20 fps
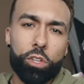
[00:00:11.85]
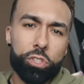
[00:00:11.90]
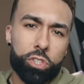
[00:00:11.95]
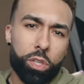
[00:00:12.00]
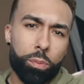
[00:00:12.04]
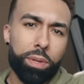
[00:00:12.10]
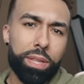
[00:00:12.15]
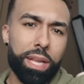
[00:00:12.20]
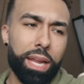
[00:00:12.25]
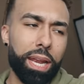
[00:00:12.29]
you're
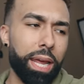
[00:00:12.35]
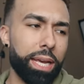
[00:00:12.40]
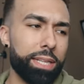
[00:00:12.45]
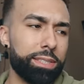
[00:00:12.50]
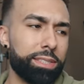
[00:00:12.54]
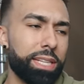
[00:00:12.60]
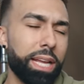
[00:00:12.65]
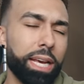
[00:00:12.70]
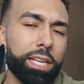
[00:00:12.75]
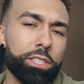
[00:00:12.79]
someone that
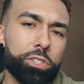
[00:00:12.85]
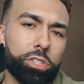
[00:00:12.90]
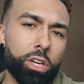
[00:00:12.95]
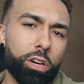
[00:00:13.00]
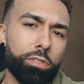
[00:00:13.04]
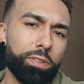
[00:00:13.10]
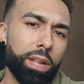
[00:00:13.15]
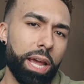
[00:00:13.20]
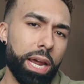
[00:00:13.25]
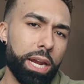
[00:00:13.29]
likes nice
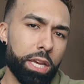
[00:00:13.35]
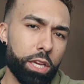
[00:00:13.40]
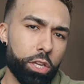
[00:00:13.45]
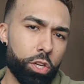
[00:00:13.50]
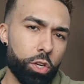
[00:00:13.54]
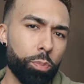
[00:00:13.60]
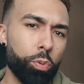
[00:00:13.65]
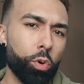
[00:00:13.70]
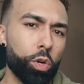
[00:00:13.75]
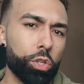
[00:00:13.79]
soft lighting in
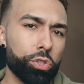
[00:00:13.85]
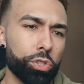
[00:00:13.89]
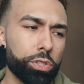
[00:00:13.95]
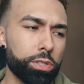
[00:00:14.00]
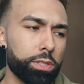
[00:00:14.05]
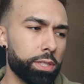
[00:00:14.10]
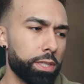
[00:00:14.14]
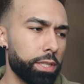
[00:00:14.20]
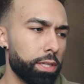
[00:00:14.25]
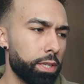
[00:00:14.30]
your
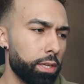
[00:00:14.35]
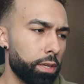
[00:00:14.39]
portraits,